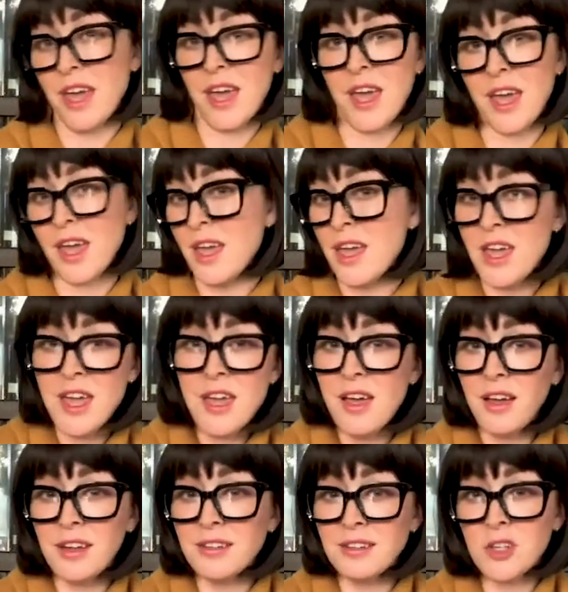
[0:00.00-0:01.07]

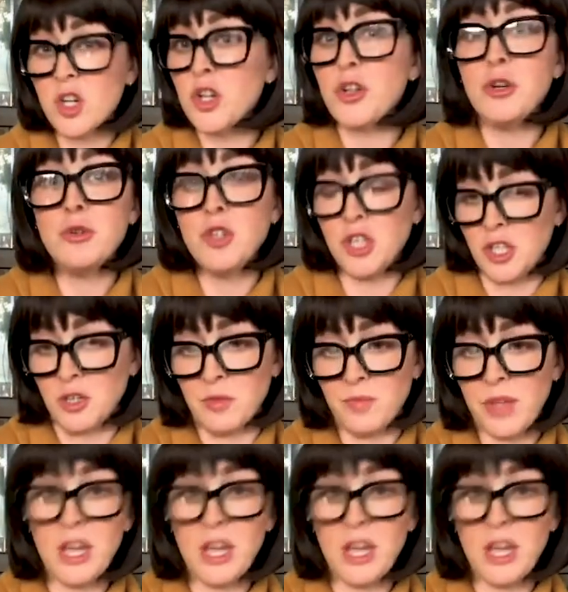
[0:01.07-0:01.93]
a clue to?